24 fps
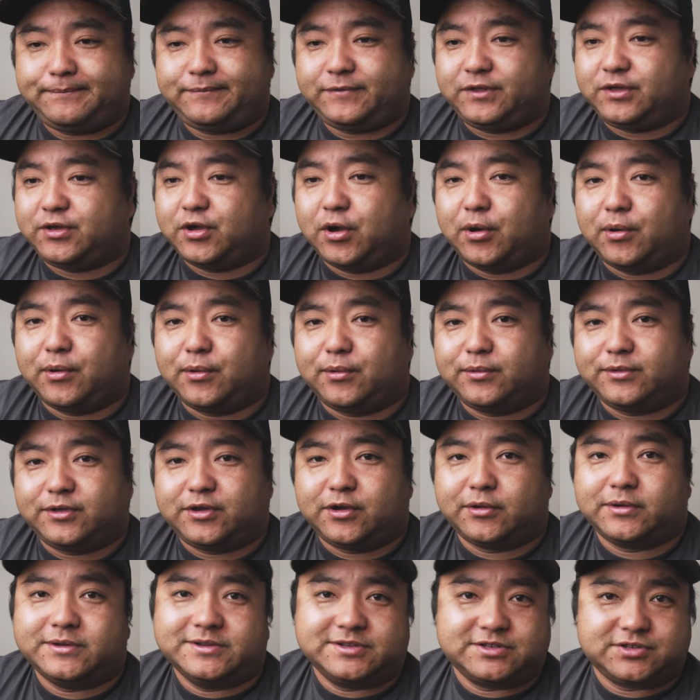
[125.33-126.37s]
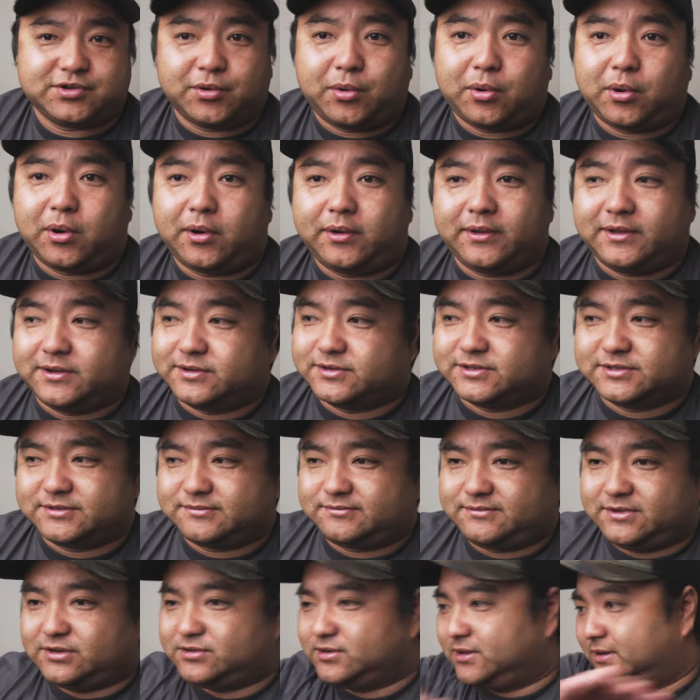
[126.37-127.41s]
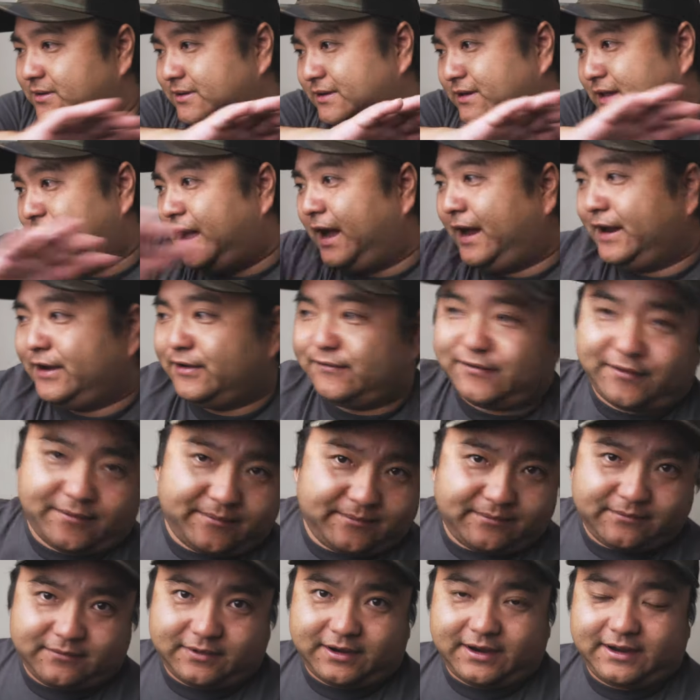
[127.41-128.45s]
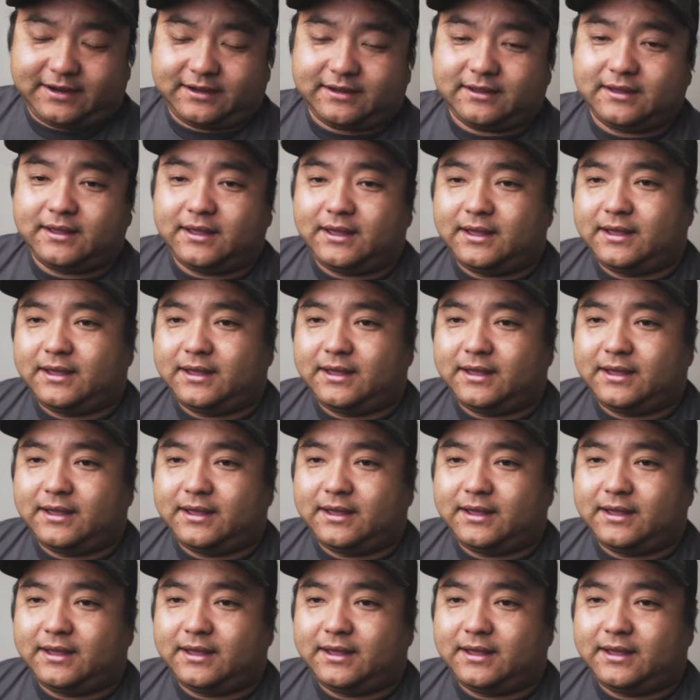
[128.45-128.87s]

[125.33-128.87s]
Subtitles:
You go to the store, there's a line of them, right?